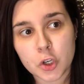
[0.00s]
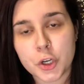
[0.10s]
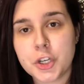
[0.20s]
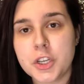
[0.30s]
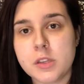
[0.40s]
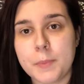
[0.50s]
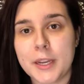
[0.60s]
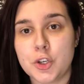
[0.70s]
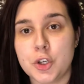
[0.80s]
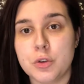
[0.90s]
Christians
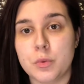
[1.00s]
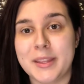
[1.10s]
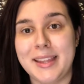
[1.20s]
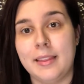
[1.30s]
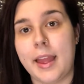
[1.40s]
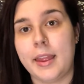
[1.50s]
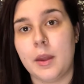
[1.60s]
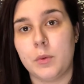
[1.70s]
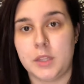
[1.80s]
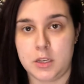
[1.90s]
pick and choose what they
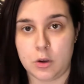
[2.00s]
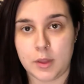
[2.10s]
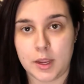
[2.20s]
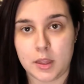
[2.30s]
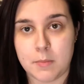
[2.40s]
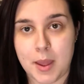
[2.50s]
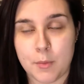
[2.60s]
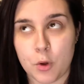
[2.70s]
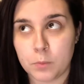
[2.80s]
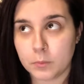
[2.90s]
like and what they don't like in the
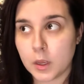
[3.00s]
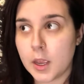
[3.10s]
Bible.